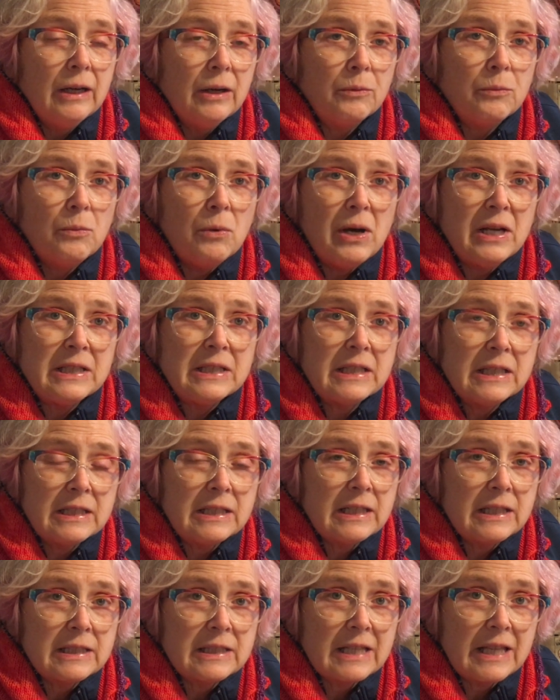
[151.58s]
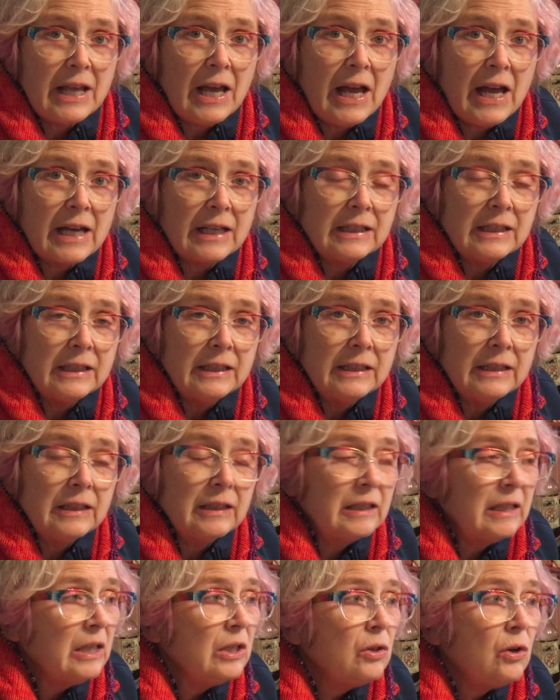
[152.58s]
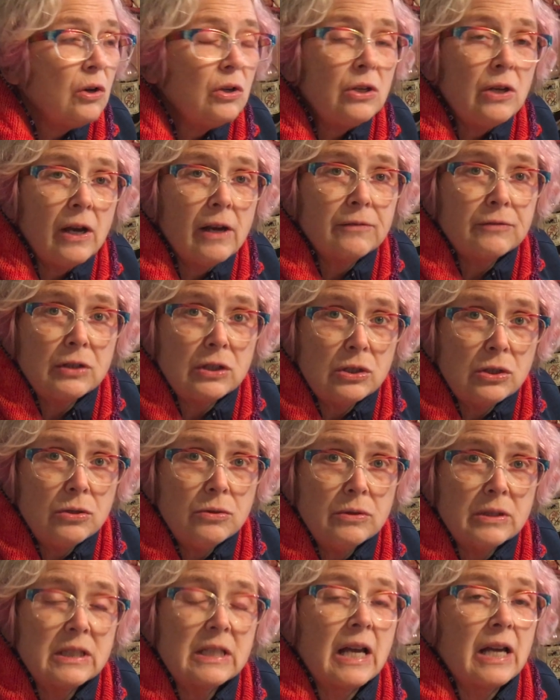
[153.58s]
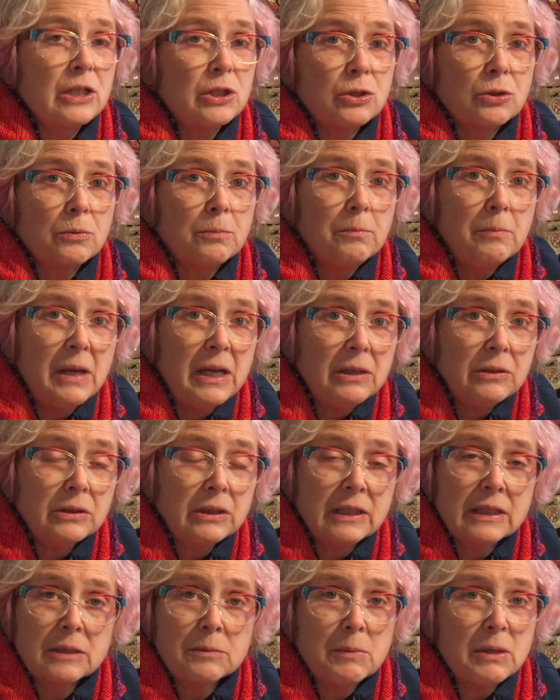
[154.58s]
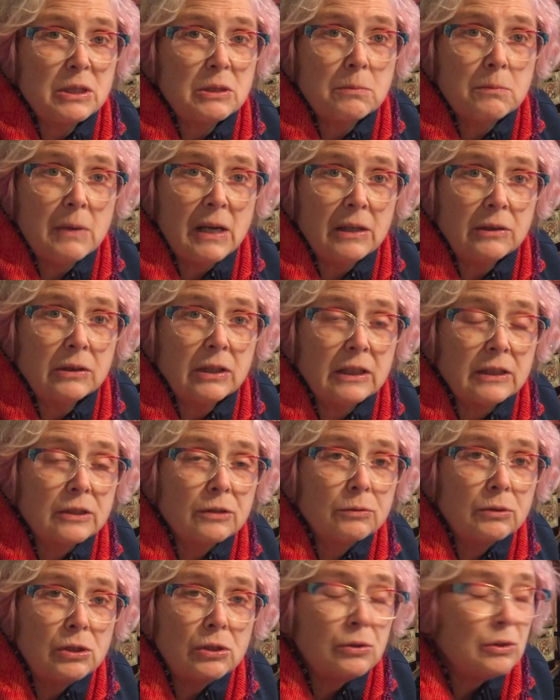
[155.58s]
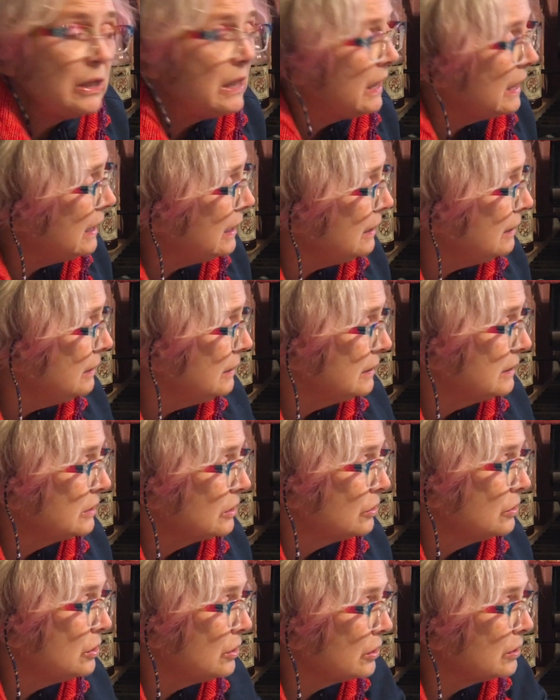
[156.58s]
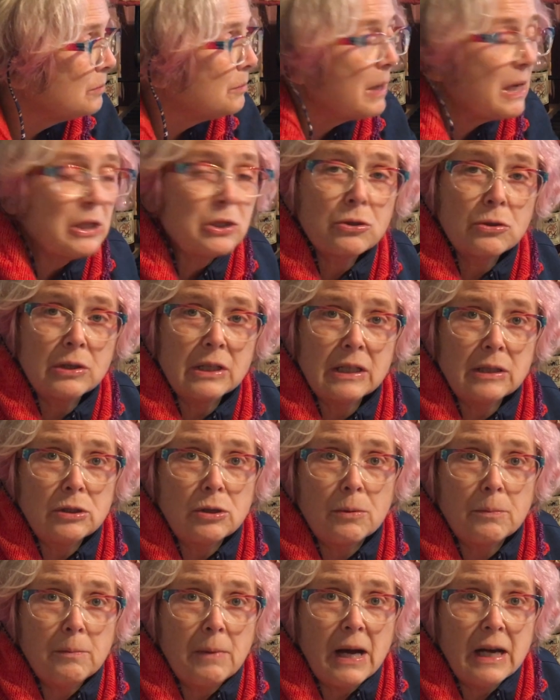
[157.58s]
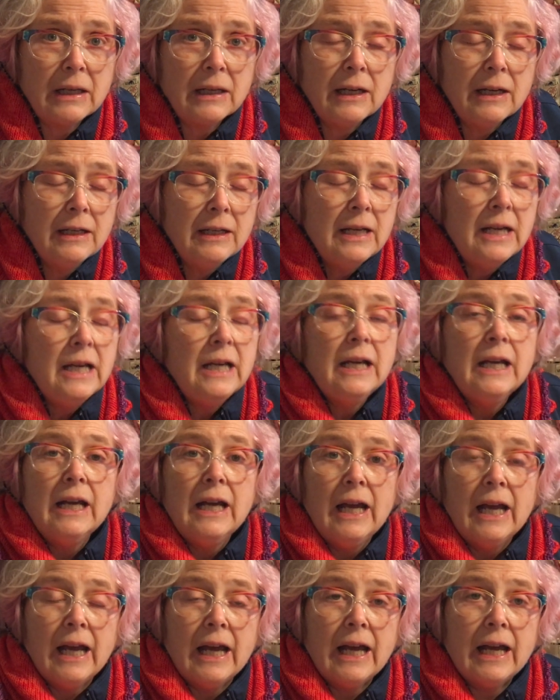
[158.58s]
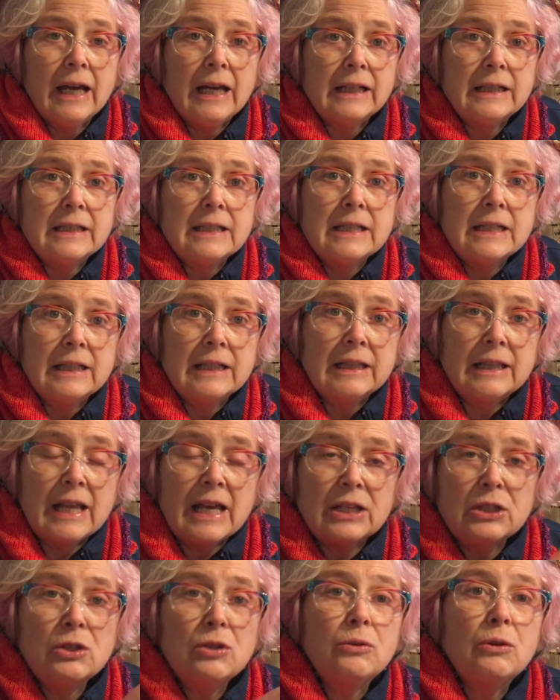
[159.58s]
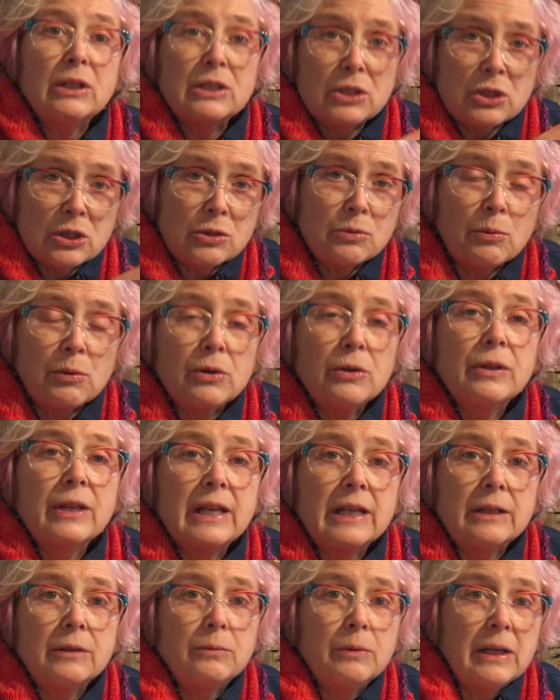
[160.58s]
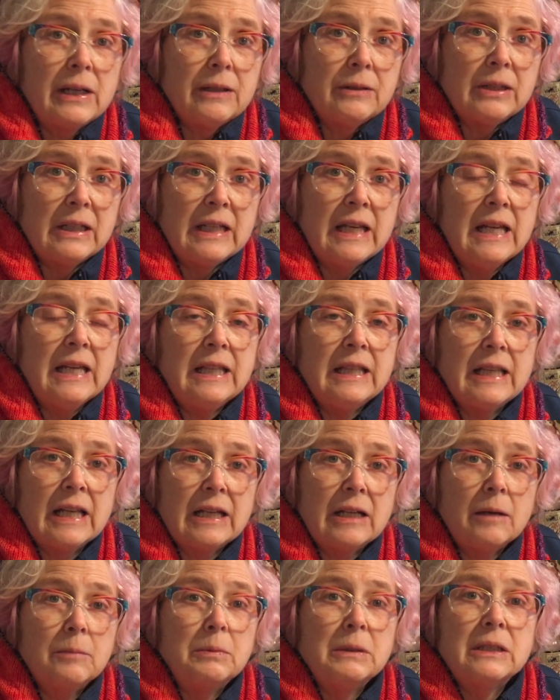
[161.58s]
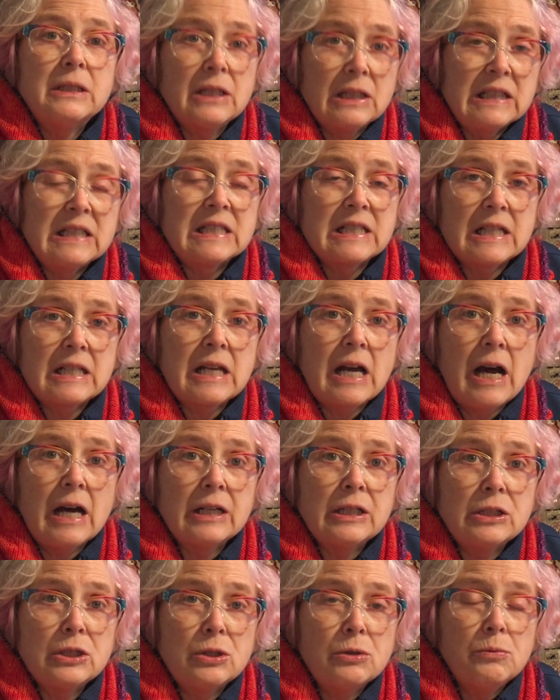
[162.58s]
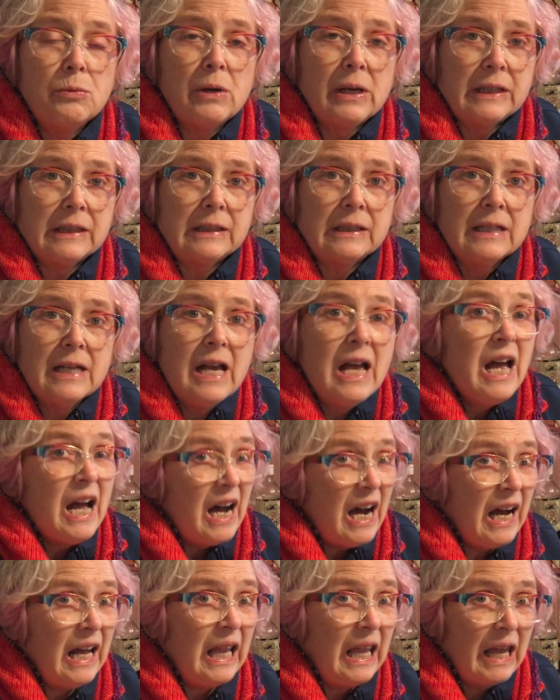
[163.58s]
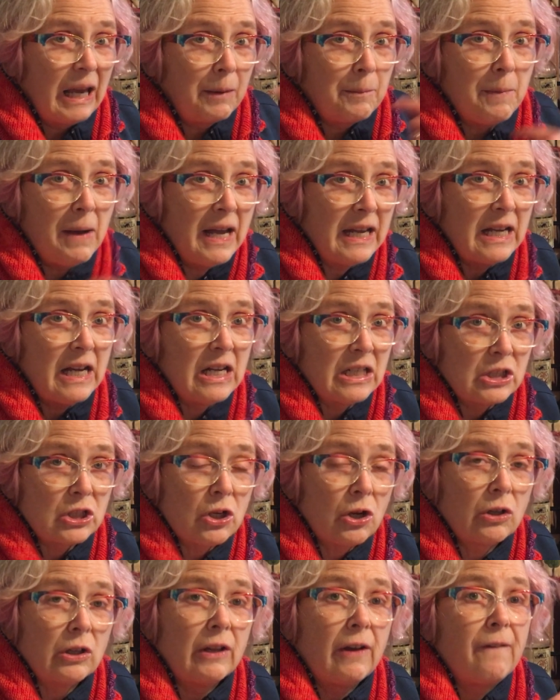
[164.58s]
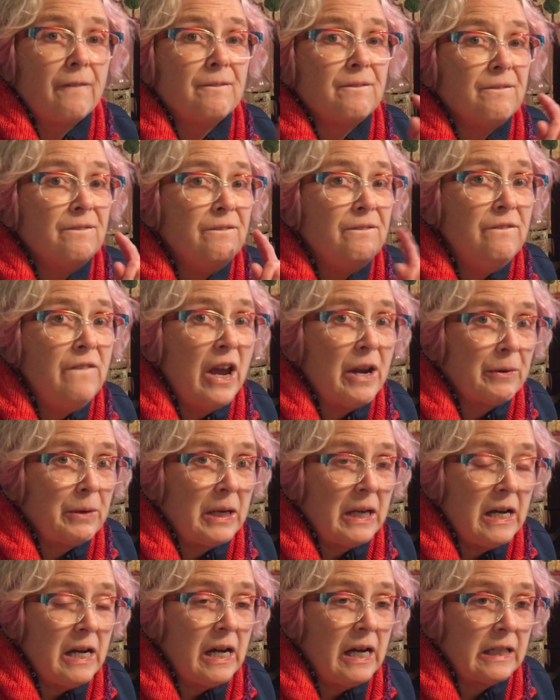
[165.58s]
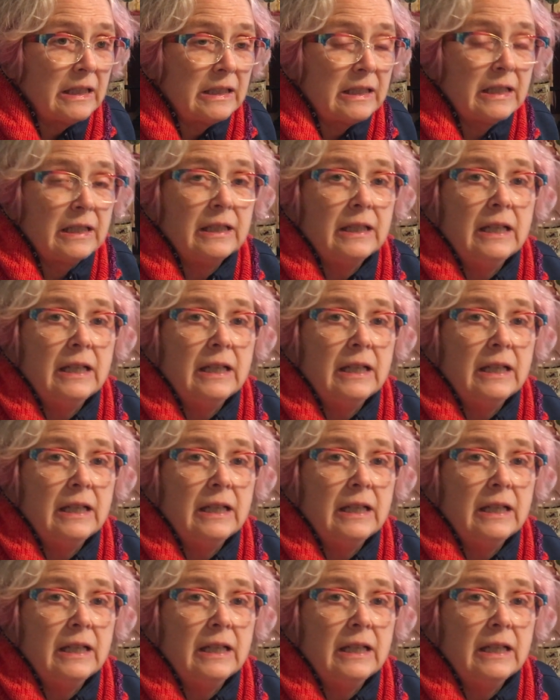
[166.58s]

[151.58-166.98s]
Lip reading: Once it does that, then all you have to do is add your milk, as much milk as you need, so you could measure it in your mug, and then you can swirl that around and heat that up until it's as hot as you want. I like my hot chocolate very hot.